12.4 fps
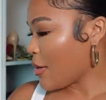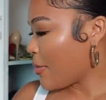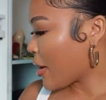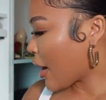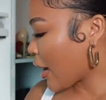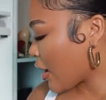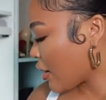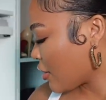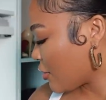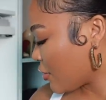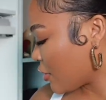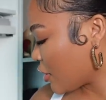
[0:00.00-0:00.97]
but i kind
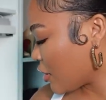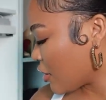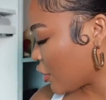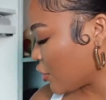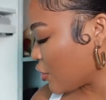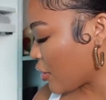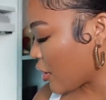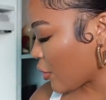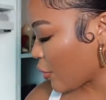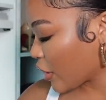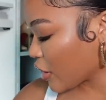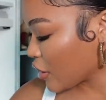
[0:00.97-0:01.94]
of want to you know what
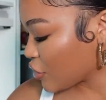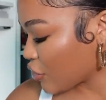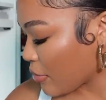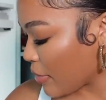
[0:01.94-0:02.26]
we're gonna do a